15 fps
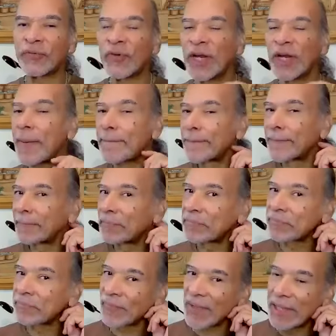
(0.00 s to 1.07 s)
funny
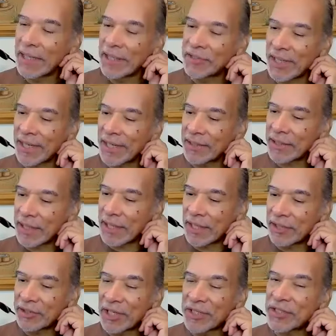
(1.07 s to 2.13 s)
is that
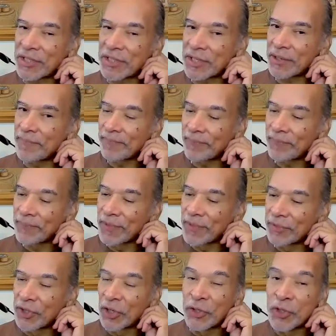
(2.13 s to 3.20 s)
it doesn't,
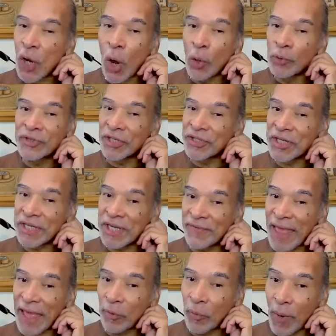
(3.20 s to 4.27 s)
the nose doesn't
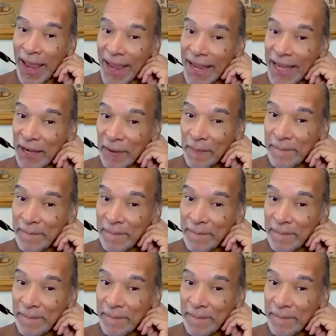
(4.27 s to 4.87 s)
give that away.